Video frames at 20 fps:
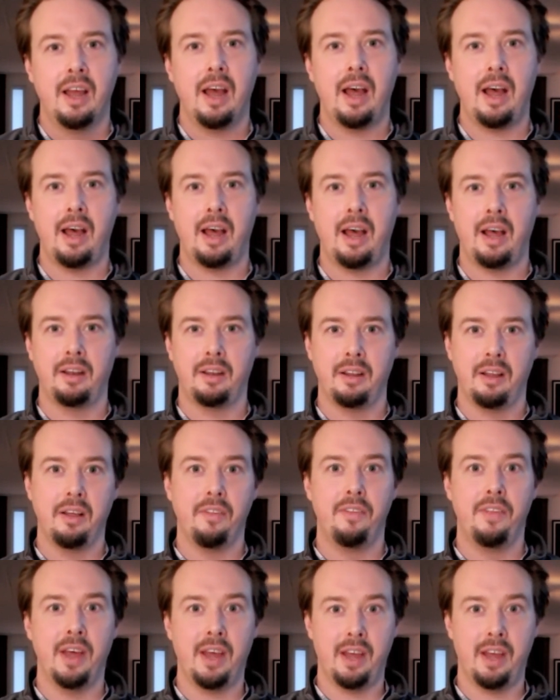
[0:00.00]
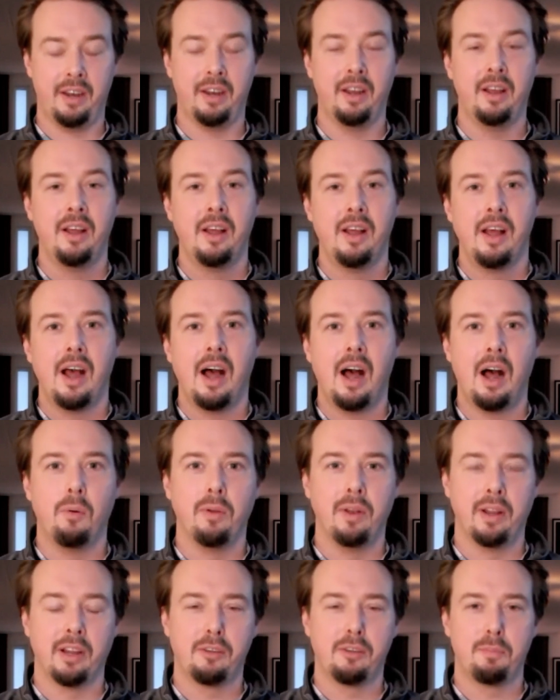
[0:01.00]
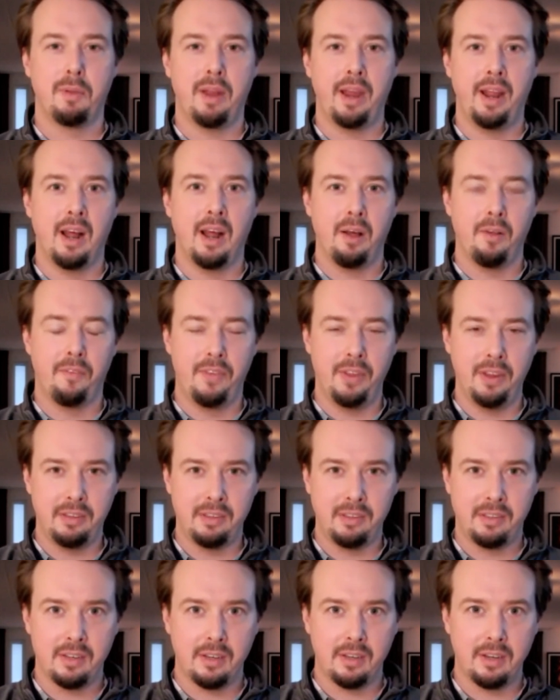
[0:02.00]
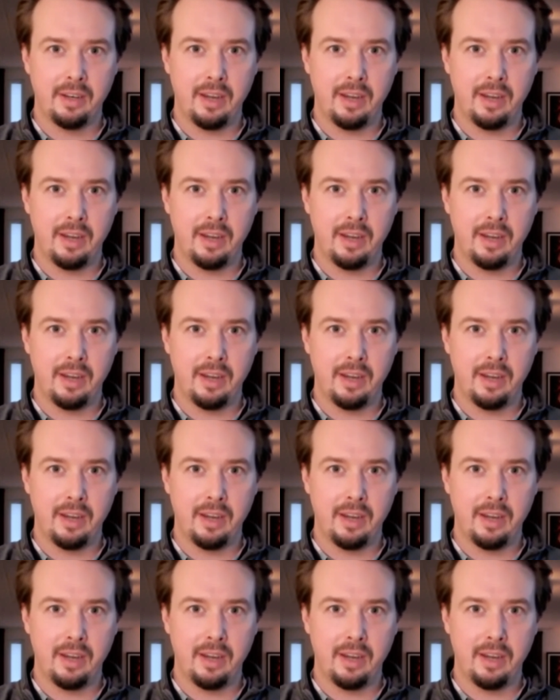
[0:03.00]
and then I will explain how this